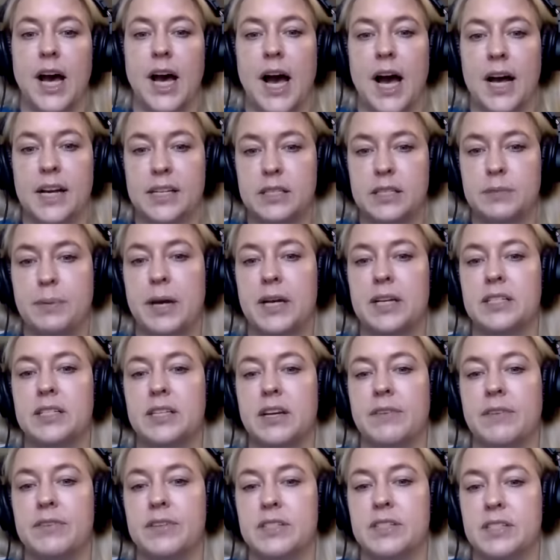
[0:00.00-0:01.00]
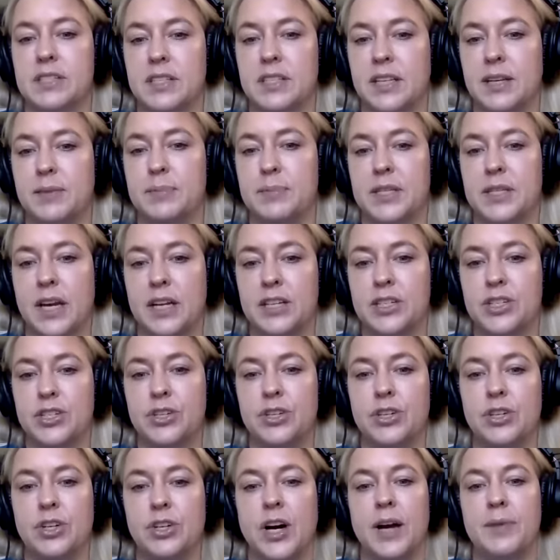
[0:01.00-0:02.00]
aspect of a sleep
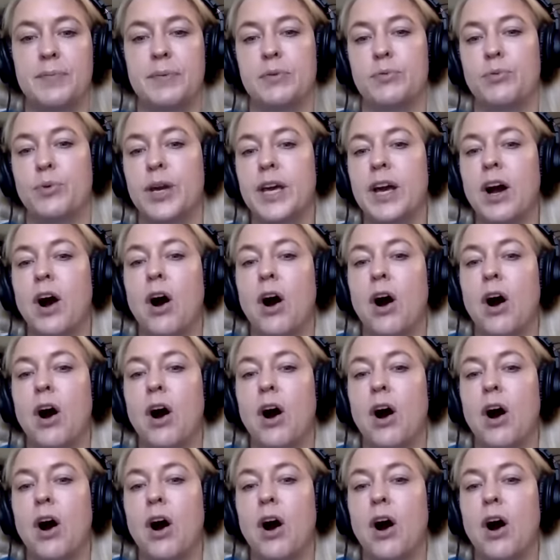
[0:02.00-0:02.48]
schedule. I mean,